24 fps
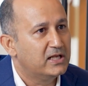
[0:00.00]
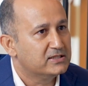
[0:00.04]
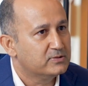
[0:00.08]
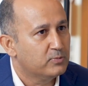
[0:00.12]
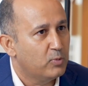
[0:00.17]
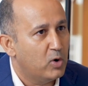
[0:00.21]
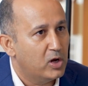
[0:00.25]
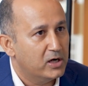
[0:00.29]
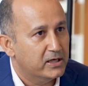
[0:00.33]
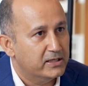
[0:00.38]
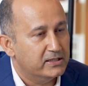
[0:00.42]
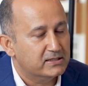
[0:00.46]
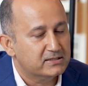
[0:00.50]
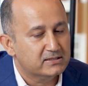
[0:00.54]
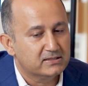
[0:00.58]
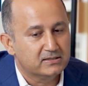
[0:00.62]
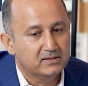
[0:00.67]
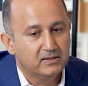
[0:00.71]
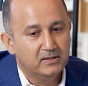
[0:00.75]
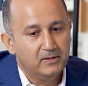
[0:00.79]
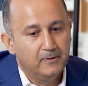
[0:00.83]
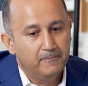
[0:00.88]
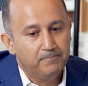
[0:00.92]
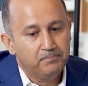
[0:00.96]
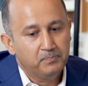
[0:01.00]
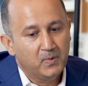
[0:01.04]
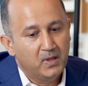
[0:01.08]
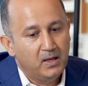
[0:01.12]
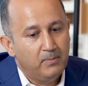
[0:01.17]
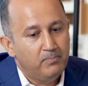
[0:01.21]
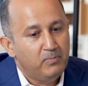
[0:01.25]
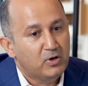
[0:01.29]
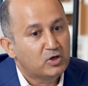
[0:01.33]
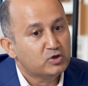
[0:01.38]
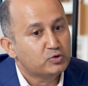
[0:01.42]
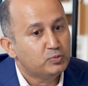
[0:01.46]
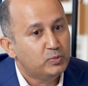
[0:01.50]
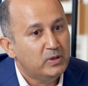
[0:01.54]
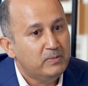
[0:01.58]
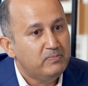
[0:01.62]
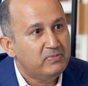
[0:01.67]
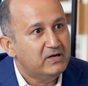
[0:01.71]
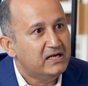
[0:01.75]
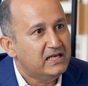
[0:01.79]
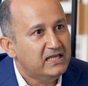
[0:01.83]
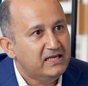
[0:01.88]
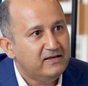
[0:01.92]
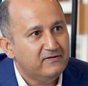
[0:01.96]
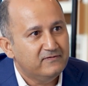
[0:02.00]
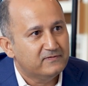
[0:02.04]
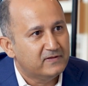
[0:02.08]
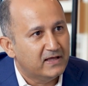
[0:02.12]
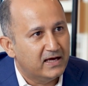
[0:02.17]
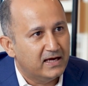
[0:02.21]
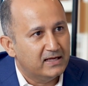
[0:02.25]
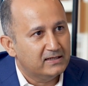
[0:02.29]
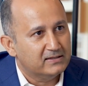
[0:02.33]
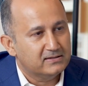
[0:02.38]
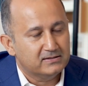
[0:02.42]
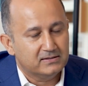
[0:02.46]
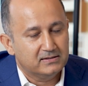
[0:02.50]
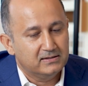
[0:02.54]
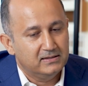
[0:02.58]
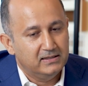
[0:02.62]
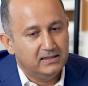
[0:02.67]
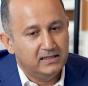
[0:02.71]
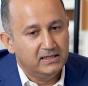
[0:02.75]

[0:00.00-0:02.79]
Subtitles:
wallets. Because we believe that